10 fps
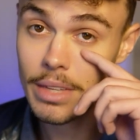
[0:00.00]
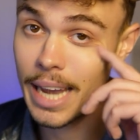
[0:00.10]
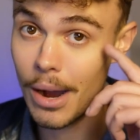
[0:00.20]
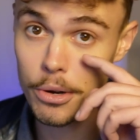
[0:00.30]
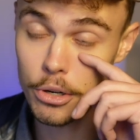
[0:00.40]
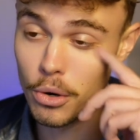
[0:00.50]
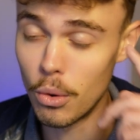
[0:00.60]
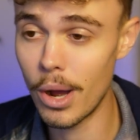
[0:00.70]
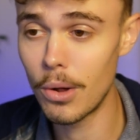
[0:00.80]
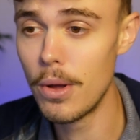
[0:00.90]
how can you do it?
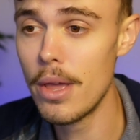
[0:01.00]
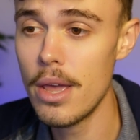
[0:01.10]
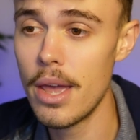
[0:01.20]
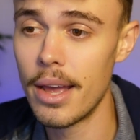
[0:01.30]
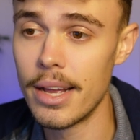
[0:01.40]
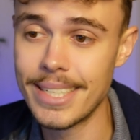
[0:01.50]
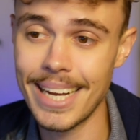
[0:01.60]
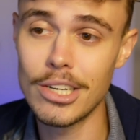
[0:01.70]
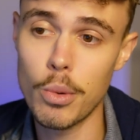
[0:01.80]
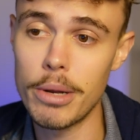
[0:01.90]
Well, 10
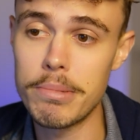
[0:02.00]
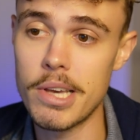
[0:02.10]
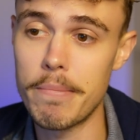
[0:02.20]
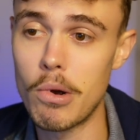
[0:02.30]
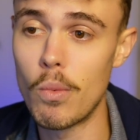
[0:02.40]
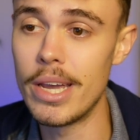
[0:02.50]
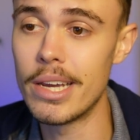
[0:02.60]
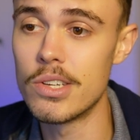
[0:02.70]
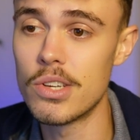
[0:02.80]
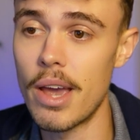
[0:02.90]
to 20% per week
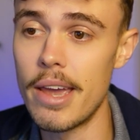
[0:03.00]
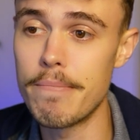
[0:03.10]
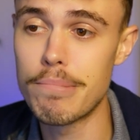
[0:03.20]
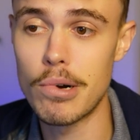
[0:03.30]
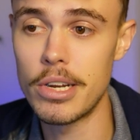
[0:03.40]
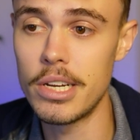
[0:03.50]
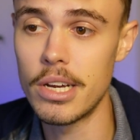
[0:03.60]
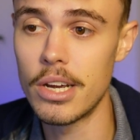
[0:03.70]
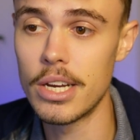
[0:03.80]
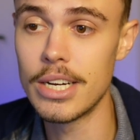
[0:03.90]
is a pretty
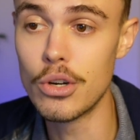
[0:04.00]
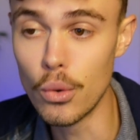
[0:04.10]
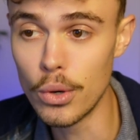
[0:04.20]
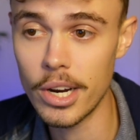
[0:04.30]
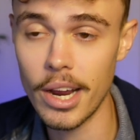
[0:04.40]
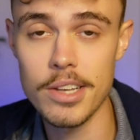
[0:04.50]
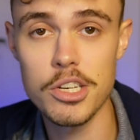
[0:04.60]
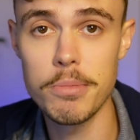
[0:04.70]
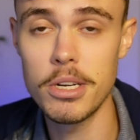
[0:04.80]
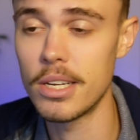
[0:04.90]
good estimate.